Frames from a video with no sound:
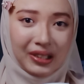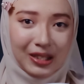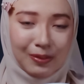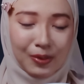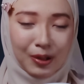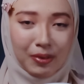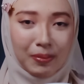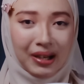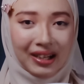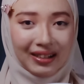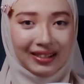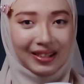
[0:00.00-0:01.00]
please support me
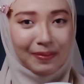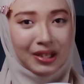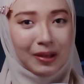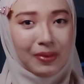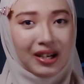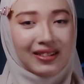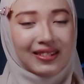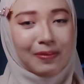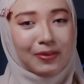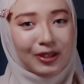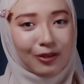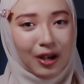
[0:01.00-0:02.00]
by click thumbs up and
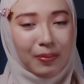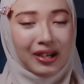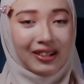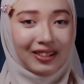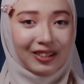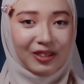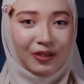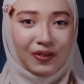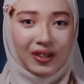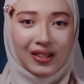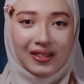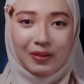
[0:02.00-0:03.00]
subscribe and click
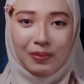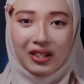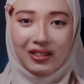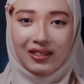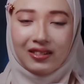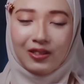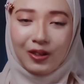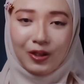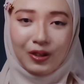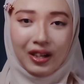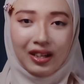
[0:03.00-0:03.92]
notification button so you